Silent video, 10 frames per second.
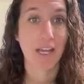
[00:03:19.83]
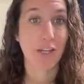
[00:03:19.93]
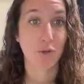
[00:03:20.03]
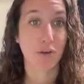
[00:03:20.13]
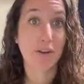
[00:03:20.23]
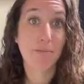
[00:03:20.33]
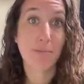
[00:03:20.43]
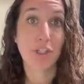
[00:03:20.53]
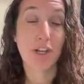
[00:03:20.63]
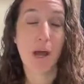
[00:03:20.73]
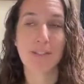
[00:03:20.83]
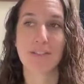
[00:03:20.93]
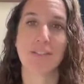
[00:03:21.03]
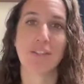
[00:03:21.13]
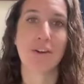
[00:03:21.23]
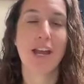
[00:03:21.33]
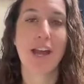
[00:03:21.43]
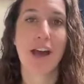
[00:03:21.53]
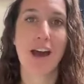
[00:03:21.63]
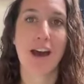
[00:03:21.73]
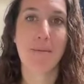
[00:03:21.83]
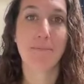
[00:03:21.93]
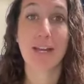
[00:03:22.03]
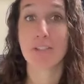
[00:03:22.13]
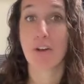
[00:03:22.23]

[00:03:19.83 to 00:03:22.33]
and tour Mission Commons. So that's